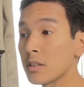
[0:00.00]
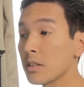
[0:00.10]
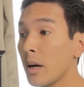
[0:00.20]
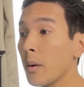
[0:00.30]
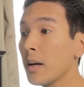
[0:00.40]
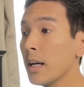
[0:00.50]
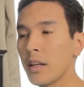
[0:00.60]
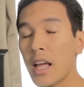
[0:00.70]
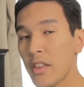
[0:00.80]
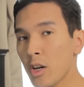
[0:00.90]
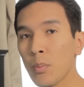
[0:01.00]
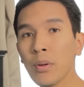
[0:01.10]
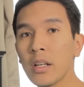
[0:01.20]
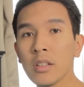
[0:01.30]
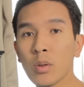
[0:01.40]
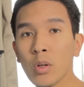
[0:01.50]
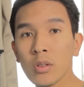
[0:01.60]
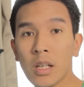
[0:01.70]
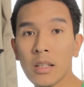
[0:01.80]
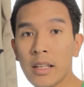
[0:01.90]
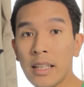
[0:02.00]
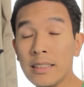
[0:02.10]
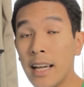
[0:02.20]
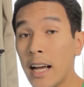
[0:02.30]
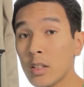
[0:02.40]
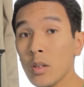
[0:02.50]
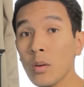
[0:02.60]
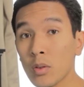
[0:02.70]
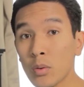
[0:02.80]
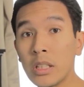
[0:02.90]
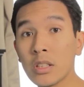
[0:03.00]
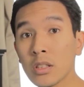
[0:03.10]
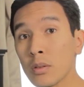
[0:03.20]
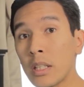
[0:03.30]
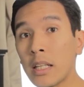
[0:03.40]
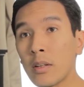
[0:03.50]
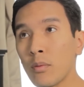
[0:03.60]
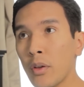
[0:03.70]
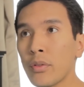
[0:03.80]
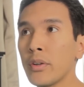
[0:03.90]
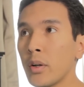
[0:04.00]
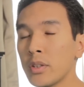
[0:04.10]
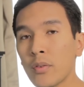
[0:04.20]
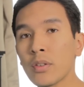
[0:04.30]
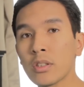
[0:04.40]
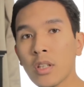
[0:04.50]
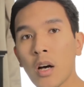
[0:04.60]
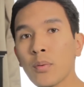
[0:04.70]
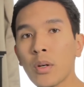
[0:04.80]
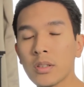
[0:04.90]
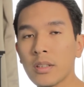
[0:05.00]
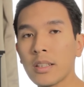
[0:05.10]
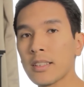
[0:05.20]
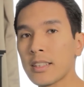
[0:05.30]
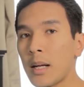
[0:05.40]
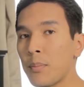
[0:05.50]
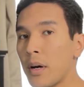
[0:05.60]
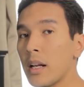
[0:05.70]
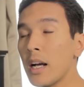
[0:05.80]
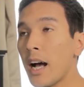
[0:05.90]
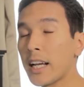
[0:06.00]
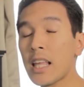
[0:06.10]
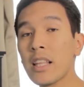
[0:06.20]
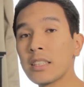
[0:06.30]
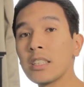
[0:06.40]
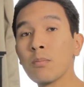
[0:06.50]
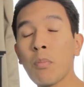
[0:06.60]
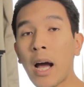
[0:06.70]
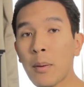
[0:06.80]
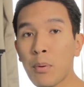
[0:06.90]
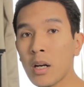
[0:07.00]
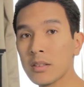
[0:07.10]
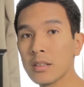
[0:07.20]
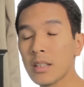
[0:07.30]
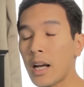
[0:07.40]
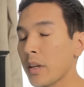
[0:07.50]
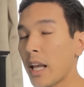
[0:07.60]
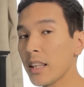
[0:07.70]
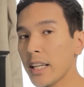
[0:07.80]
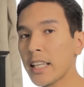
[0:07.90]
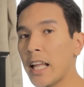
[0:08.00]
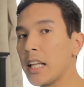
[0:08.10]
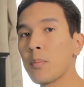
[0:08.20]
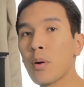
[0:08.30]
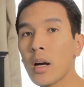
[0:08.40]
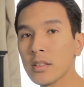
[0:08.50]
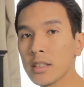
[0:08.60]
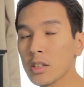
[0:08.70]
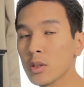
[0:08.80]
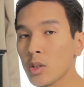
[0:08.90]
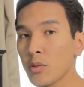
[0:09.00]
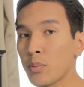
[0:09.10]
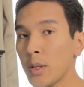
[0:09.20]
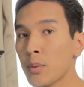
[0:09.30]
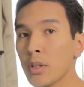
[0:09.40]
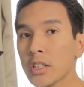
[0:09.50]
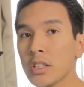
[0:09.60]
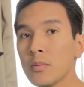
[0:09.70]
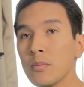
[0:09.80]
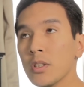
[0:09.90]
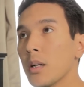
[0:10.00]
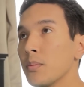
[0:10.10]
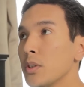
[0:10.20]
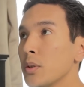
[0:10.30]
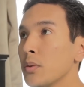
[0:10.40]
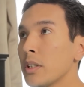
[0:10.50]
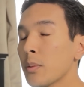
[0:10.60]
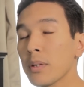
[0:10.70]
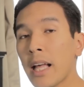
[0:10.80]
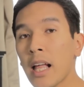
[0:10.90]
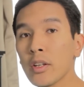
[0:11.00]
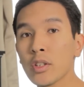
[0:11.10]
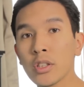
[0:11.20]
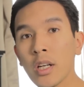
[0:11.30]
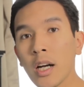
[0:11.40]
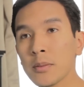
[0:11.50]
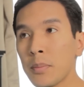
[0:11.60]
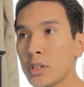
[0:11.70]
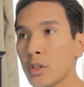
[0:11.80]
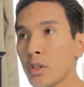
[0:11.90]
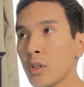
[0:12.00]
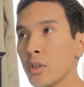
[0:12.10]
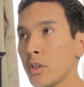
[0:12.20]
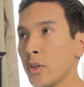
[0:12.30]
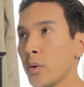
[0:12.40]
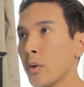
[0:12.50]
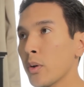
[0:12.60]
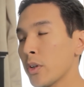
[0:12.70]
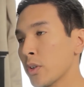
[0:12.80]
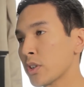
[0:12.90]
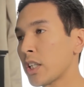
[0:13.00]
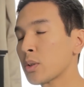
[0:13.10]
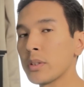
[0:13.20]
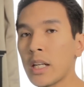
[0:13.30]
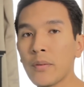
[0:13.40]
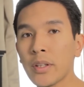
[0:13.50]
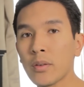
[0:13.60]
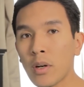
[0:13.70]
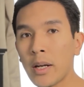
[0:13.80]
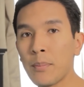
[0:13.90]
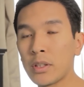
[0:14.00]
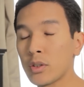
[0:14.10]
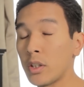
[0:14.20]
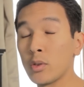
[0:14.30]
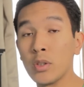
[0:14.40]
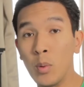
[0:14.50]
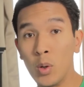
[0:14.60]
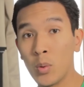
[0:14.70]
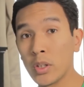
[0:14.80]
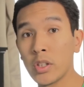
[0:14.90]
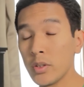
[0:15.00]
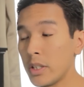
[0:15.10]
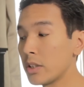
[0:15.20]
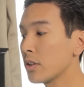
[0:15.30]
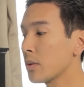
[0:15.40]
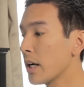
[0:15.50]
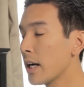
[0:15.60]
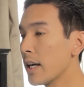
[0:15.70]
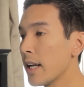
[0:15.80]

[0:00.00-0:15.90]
So and there are plenty of tutorials online that tackle green screening with, you know, different softwares and things like that. But again, this is my process. And like any project, it starts with pre-production. Um, you need to plan out your shots, make sure you're you're scheduling everything right, make sure you're not doing more work than you need to.